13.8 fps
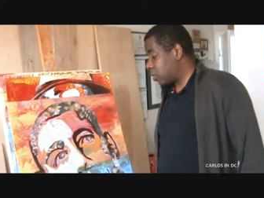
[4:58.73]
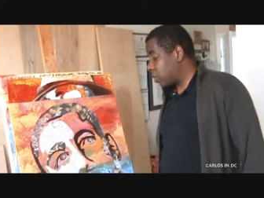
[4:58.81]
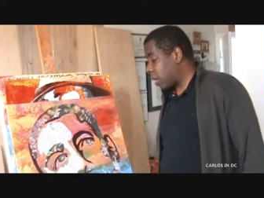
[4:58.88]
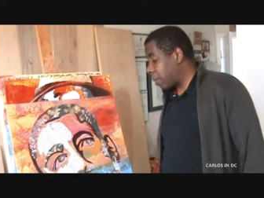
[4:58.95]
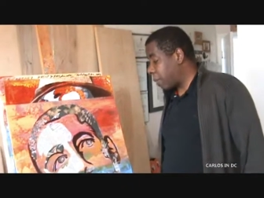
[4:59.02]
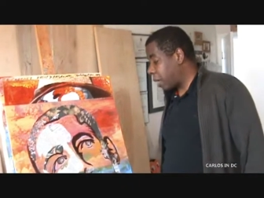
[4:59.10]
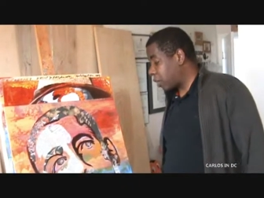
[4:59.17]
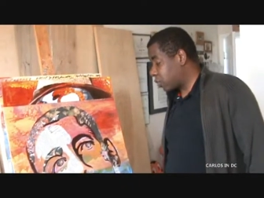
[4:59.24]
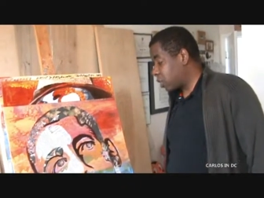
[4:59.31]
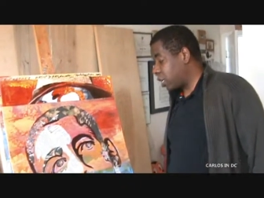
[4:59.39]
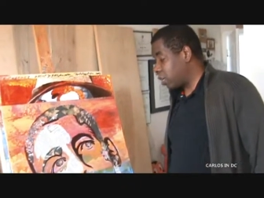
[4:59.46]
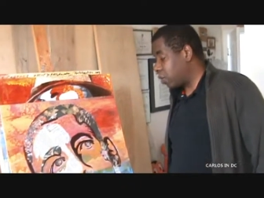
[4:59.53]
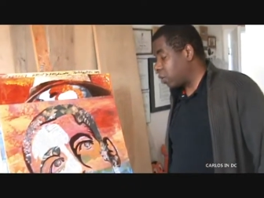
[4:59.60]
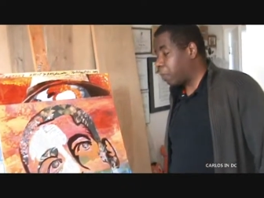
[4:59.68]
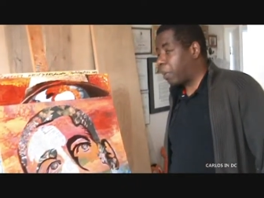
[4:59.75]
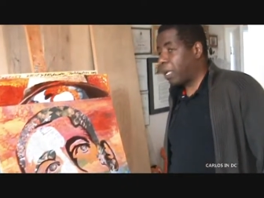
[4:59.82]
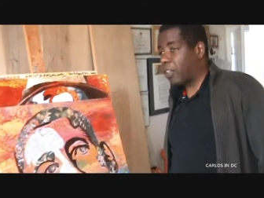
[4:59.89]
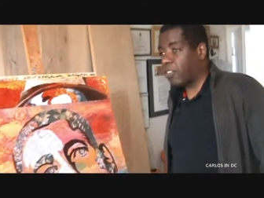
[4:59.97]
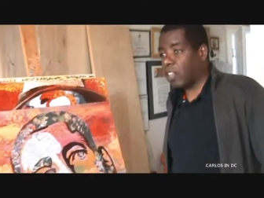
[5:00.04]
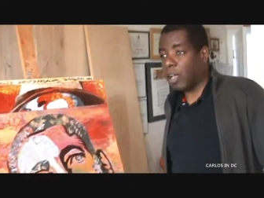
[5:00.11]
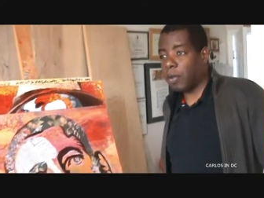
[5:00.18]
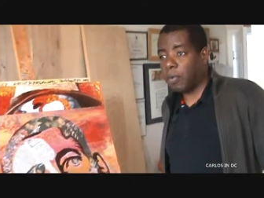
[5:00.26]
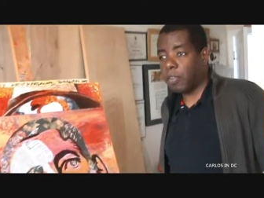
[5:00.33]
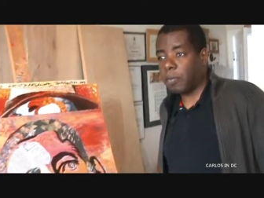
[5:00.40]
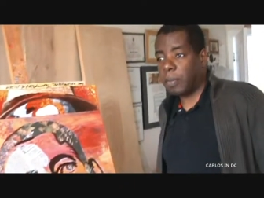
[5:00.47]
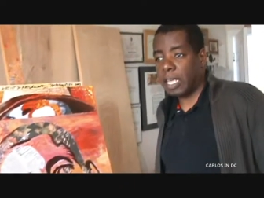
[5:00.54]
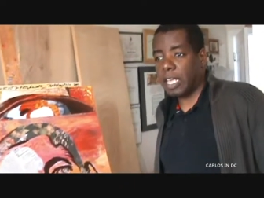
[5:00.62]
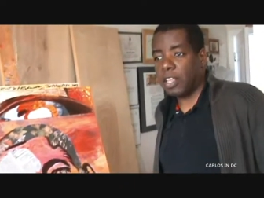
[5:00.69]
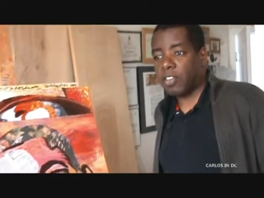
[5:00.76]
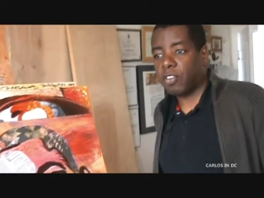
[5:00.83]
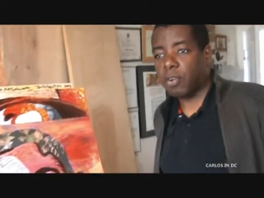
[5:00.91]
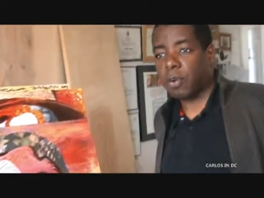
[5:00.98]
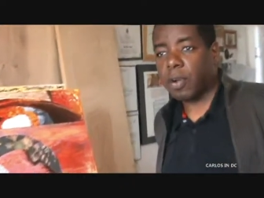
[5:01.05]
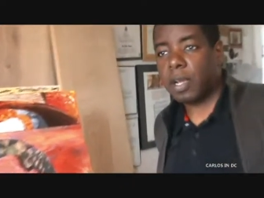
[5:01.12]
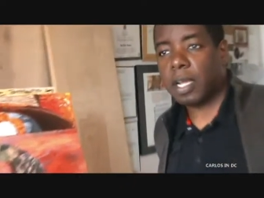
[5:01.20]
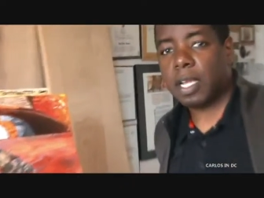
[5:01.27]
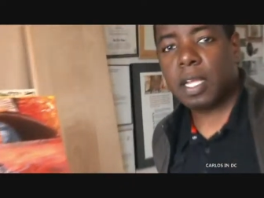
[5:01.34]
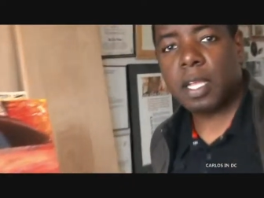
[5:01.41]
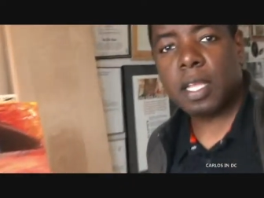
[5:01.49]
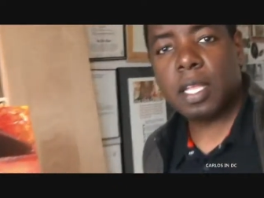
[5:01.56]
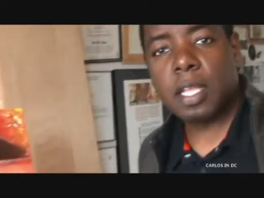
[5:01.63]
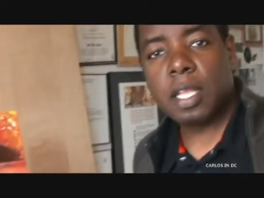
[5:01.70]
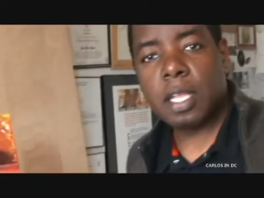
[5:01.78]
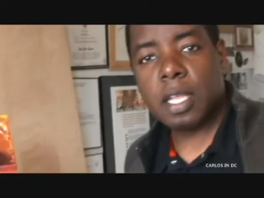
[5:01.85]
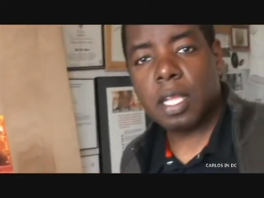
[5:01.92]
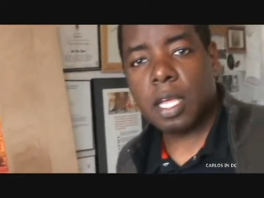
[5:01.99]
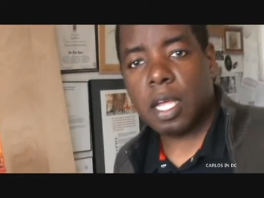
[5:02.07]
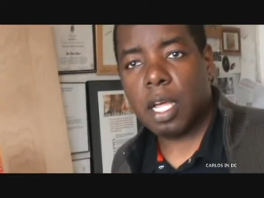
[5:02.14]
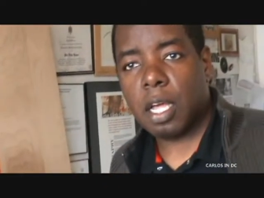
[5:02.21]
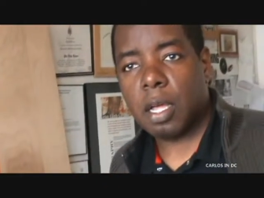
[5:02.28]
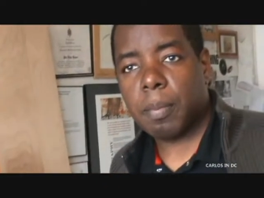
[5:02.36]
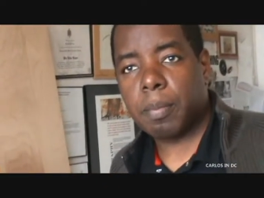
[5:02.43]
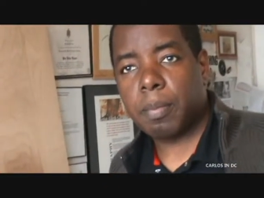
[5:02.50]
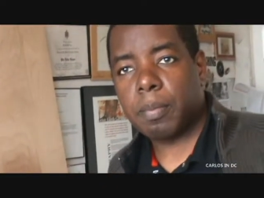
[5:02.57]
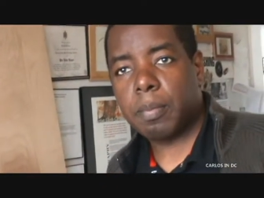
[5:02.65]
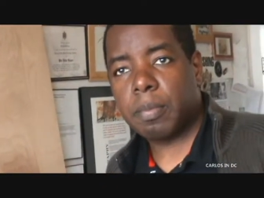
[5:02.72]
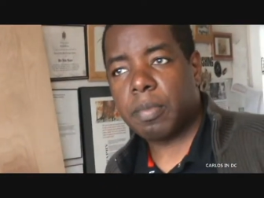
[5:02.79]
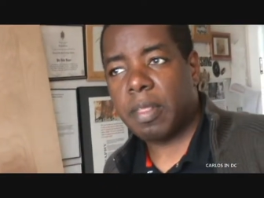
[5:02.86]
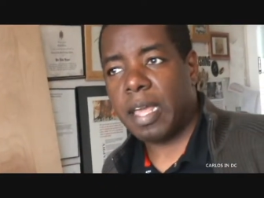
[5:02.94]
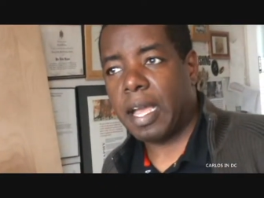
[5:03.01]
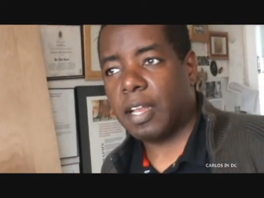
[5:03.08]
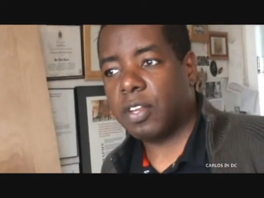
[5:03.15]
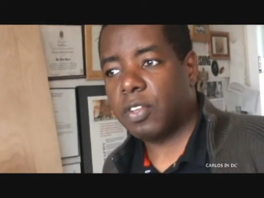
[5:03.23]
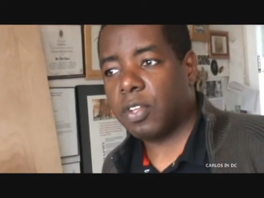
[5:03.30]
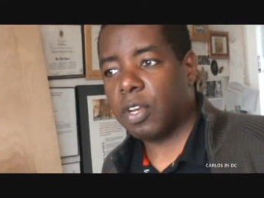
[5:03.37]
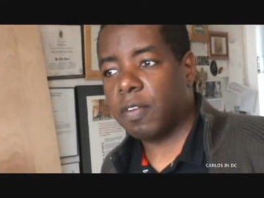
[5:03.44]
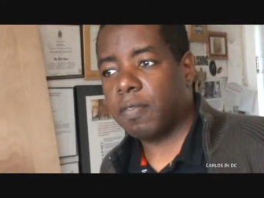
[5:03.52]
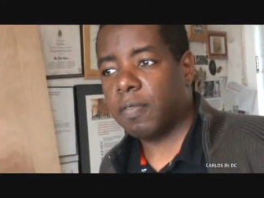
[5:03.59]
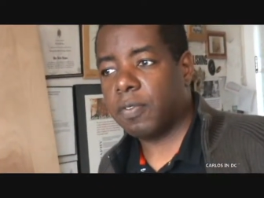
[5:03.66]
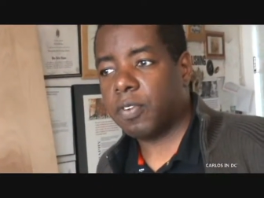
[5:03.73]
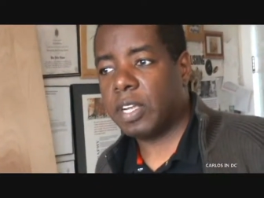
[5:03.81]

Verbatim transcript: to actually do a piece that would be historic, that sort of